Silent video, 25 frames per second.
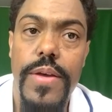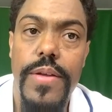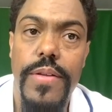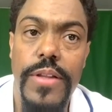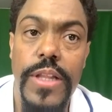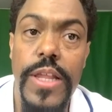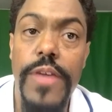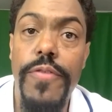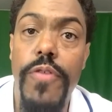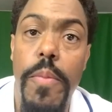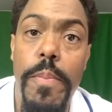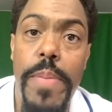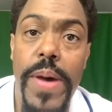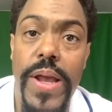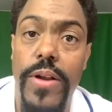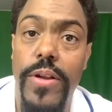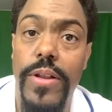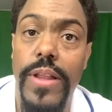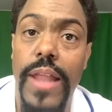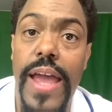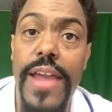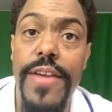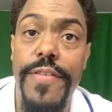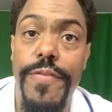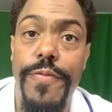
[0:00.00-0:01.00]
live a better
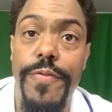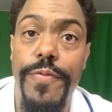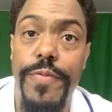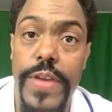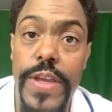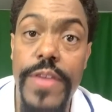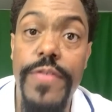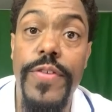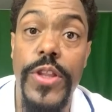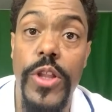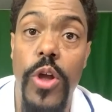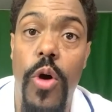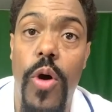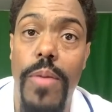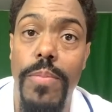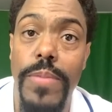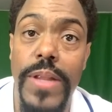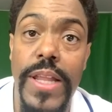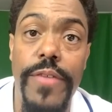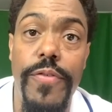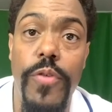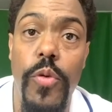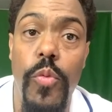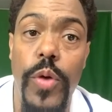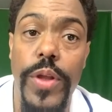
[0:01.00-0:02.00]
life, even though I'm
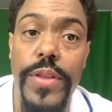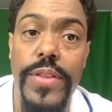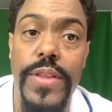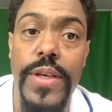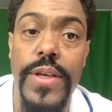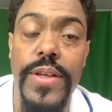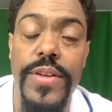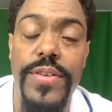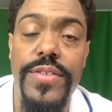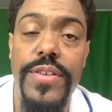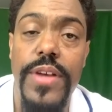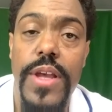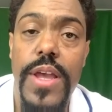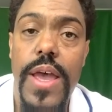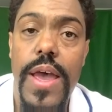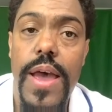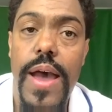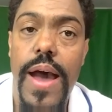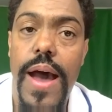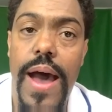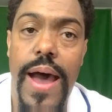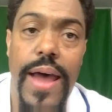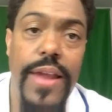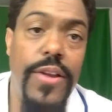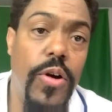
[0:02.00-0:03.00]
living with this,
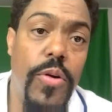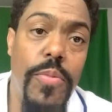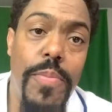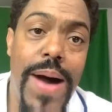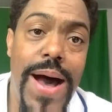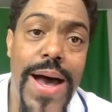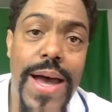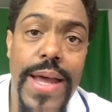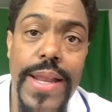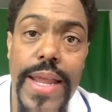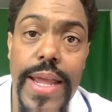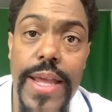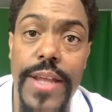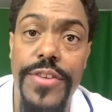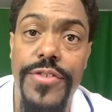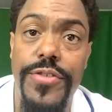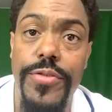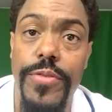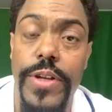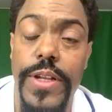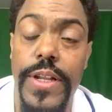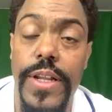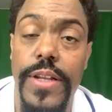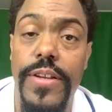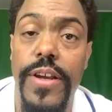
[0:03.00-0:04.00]
I don't mind
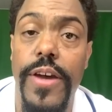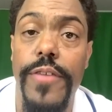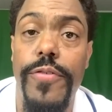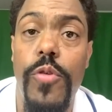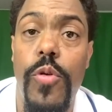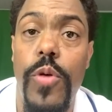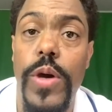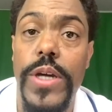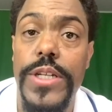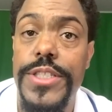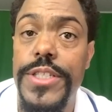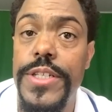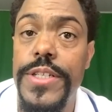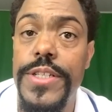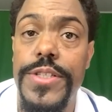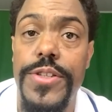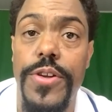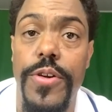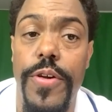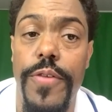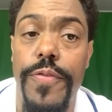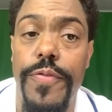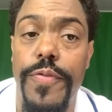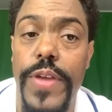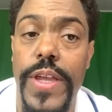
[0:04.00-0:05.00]
answering the tough questions,
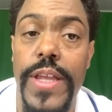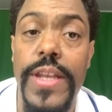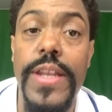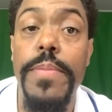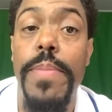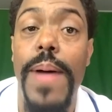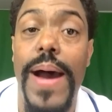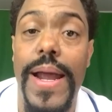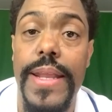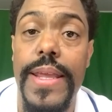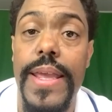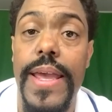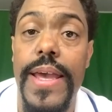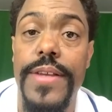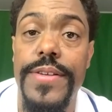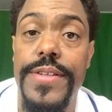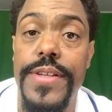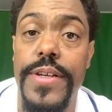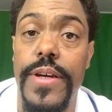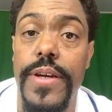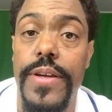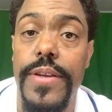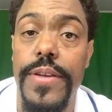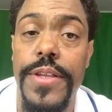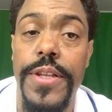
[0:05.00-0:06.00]
or if anybody has
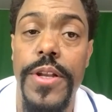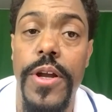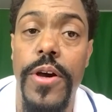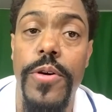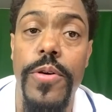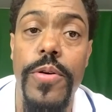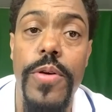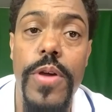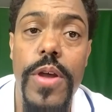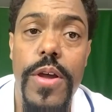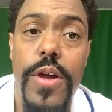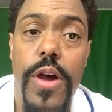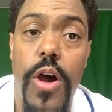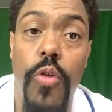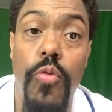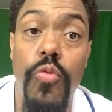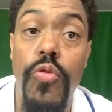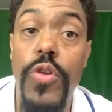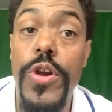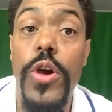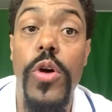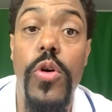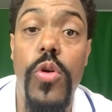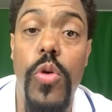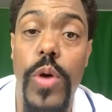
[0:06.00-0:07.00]
a, you know, a
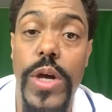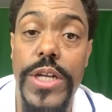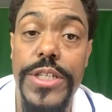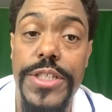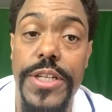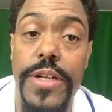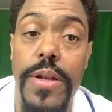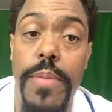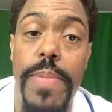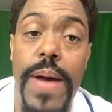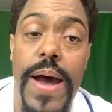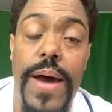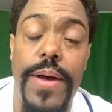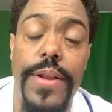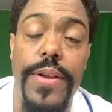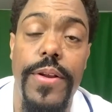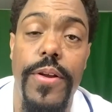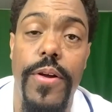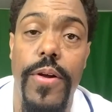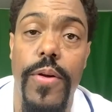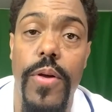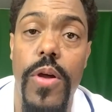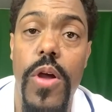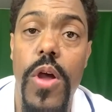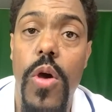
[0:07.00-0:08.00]
real question about it,
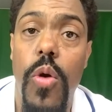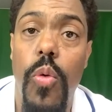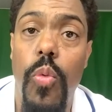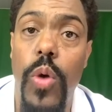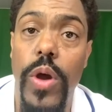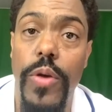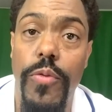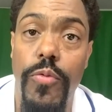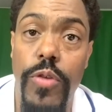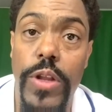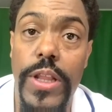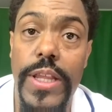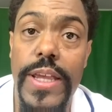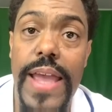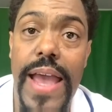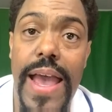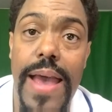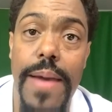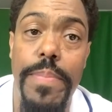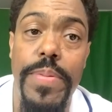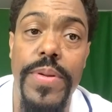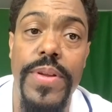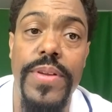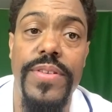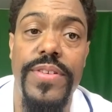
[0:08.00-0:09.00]
or what really
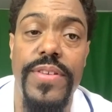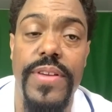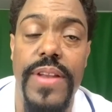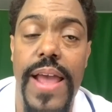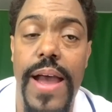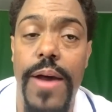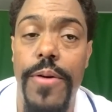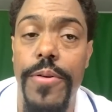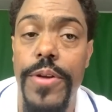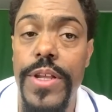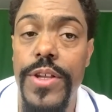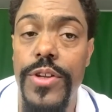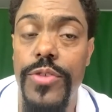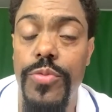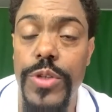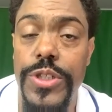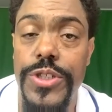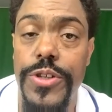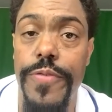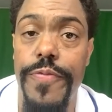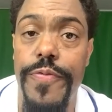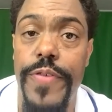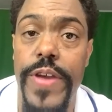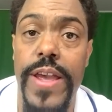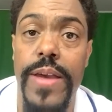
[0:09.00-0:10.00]
happens and how it is with
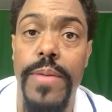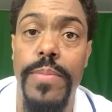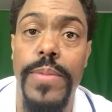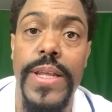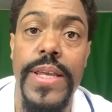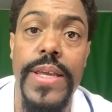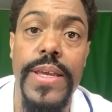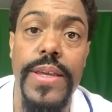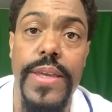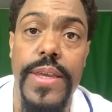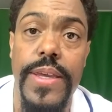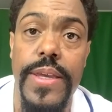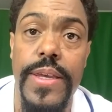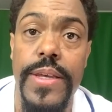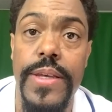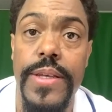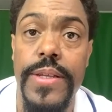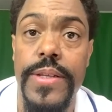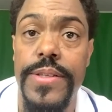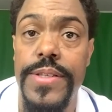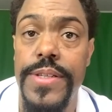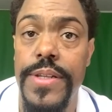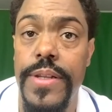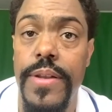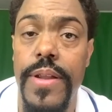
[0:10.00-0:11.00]
your family and
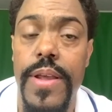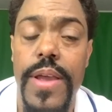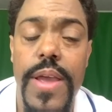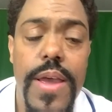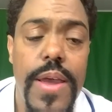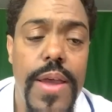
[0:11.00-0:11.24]
kids. And